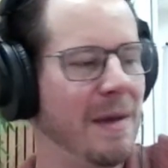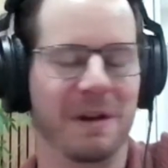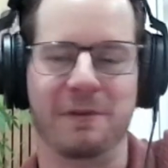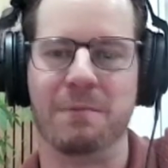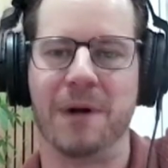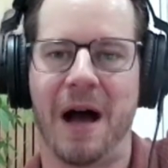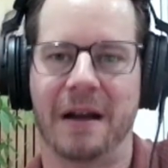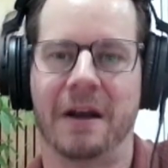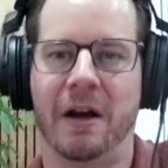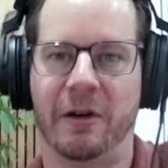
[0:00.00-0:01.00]
But if you bought
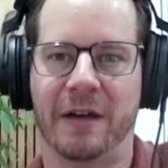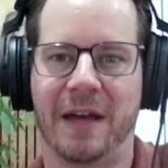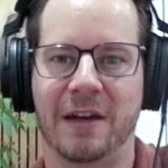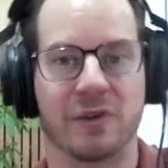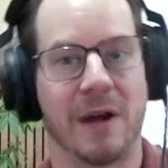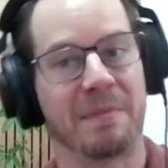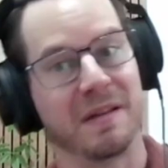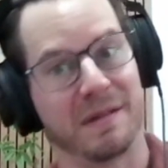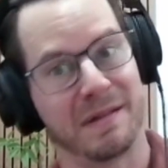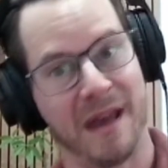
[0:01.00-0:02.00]
at 100k and it drops
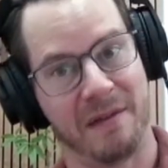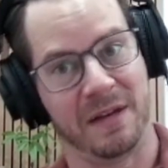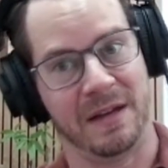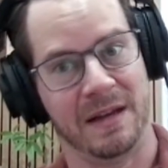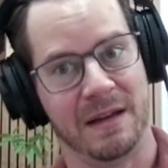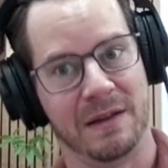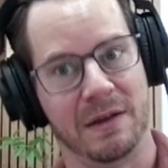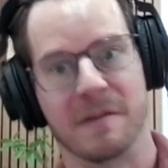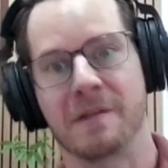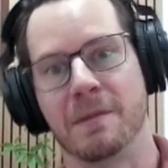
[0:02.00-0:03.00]
to 70,
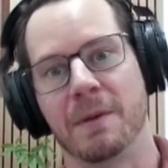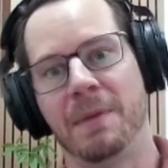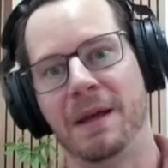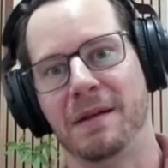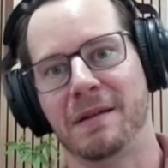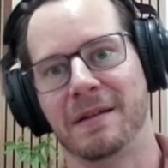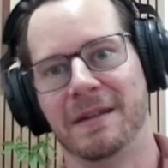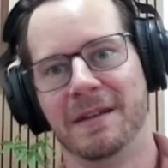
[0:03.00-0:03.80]
you're super pissed.